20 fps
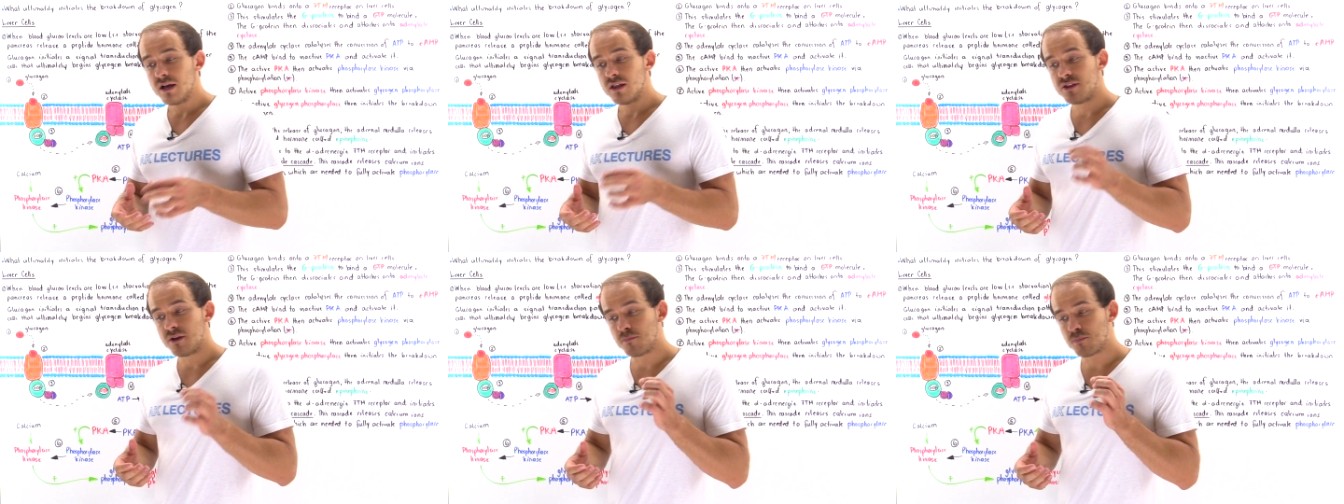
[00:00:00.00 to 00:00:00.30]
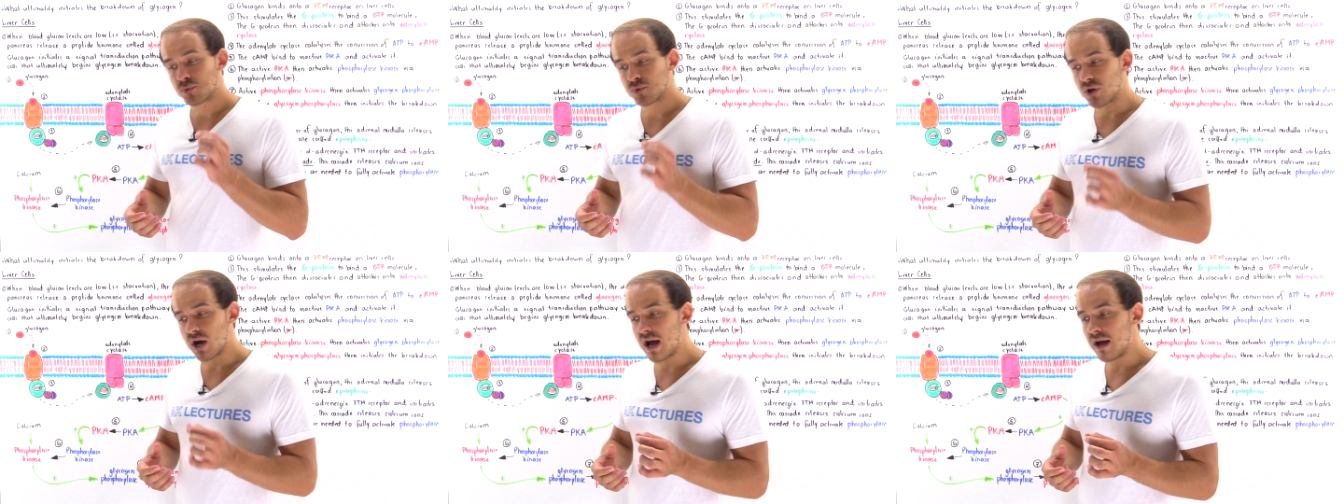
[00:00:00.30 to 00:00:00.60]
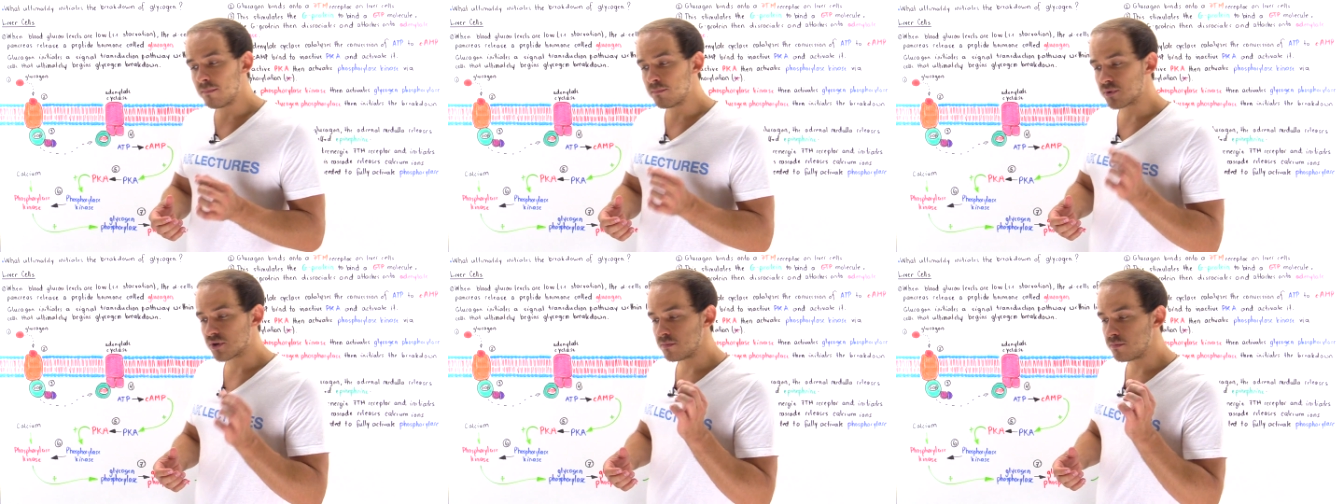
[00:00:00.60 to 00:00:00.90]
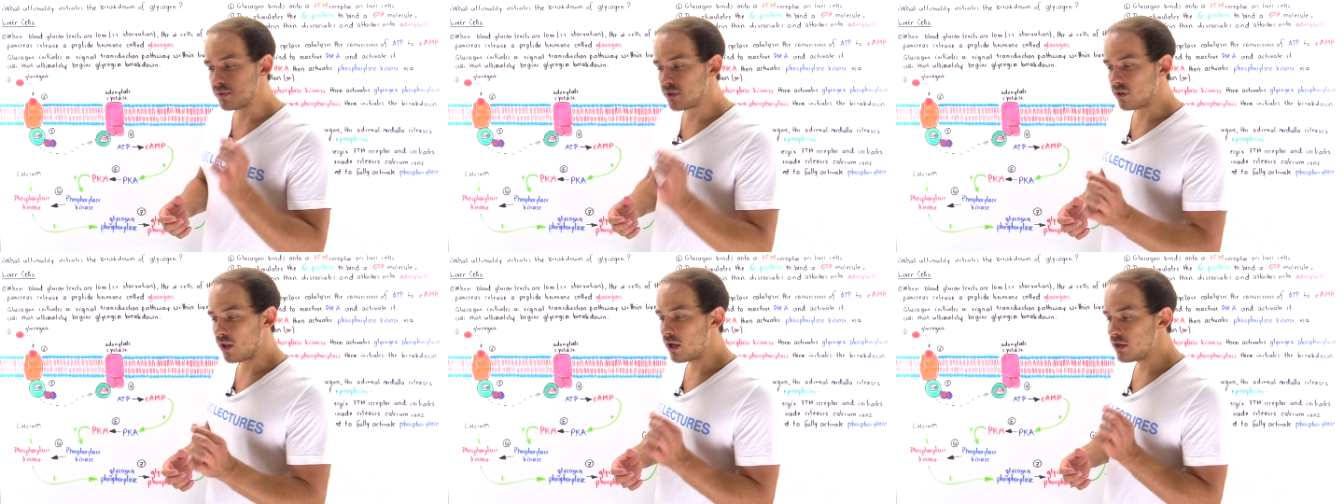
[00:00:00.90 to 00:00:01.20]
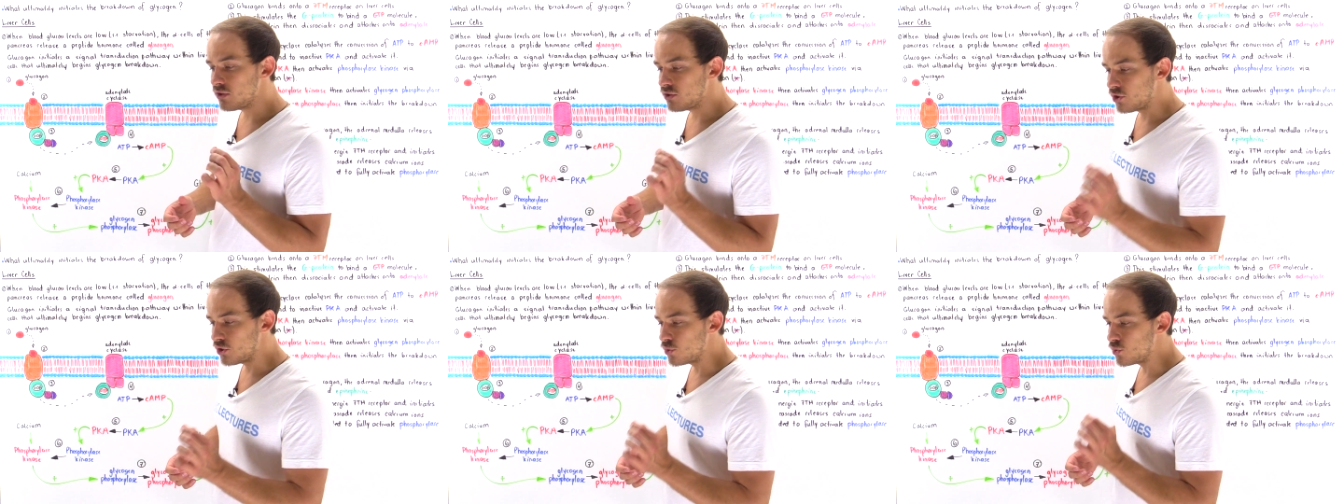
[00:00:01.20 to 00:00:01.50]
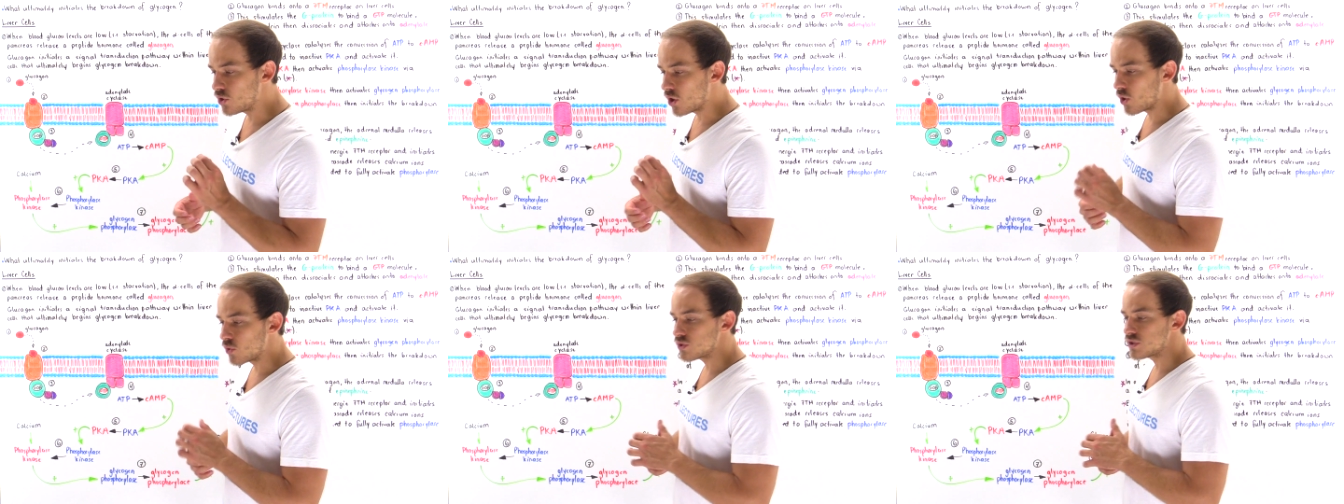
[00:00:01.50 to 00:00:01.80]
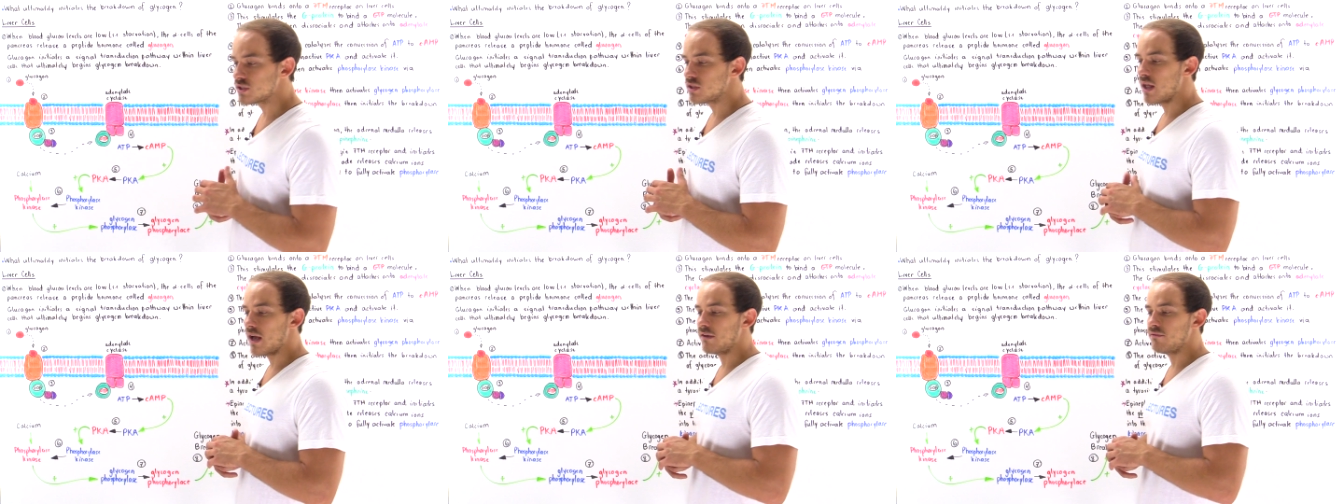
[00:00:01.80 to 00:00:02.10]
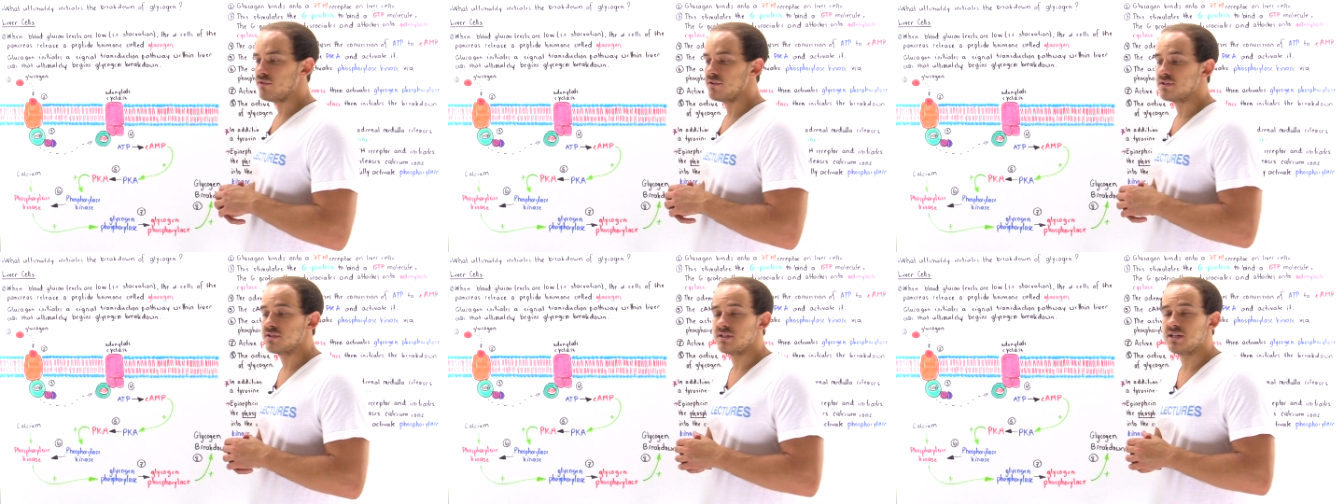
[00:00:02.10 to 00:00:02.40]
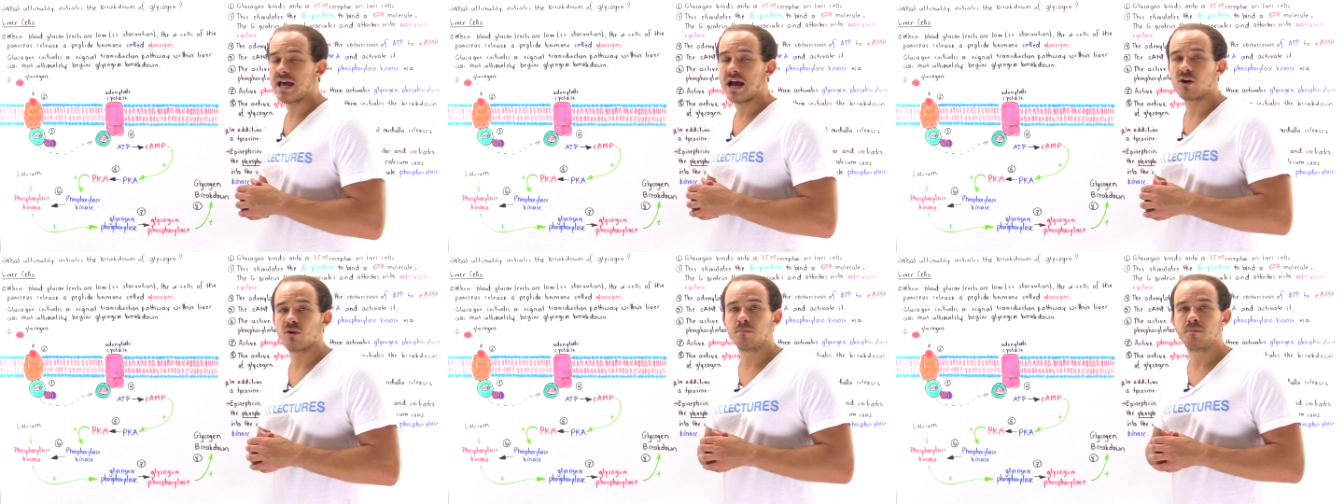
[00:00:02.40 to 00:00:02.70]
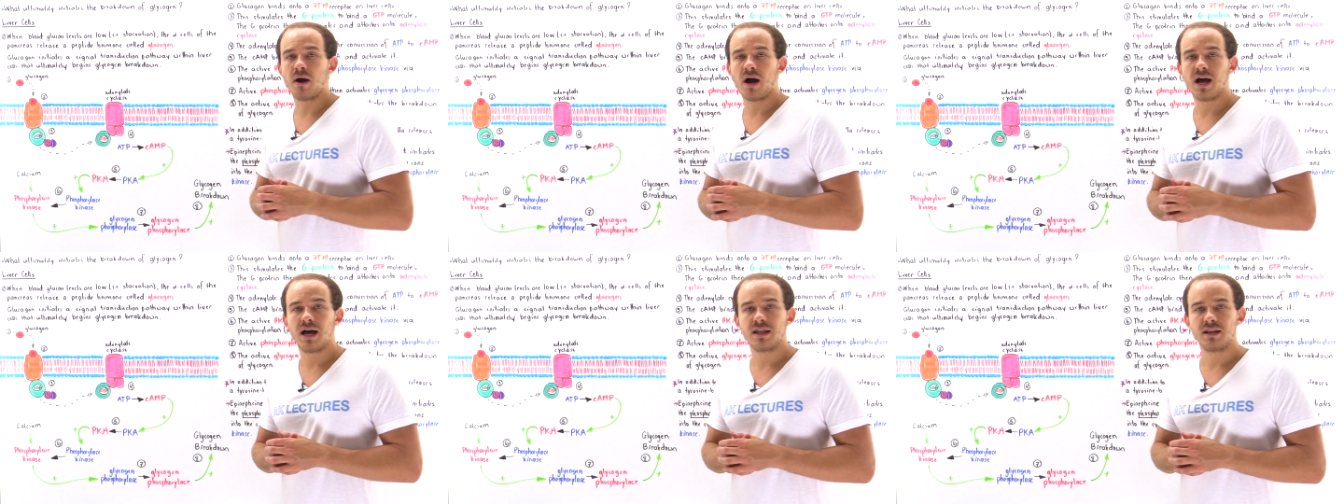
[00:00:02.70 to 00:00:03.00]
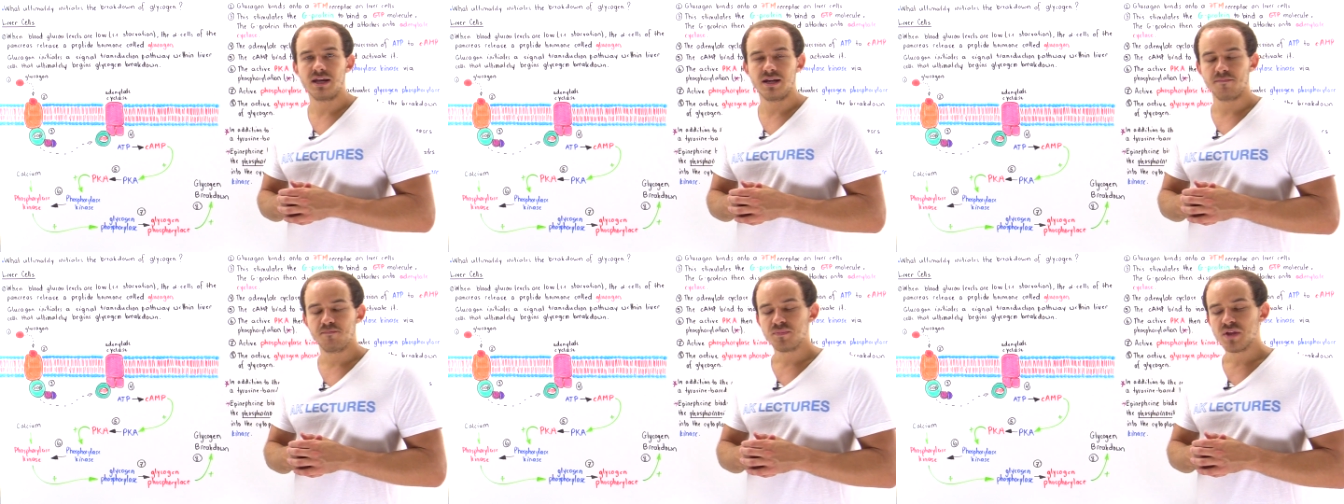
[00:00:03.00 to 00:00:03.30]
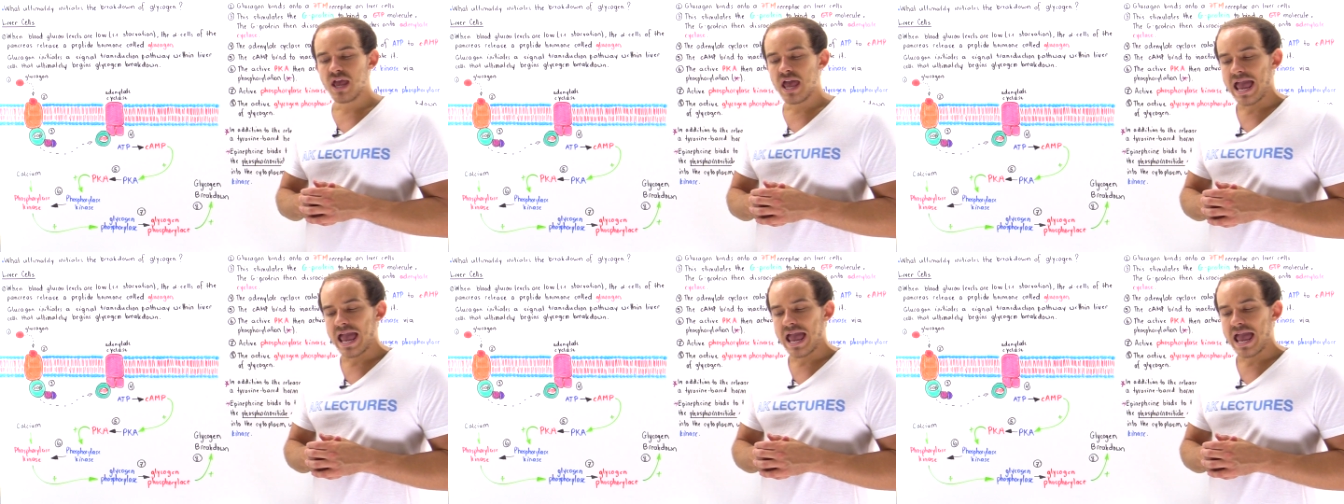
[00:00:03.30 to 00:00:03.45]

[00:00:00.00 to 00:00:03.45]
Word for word: the proper blood glucose levels in our body.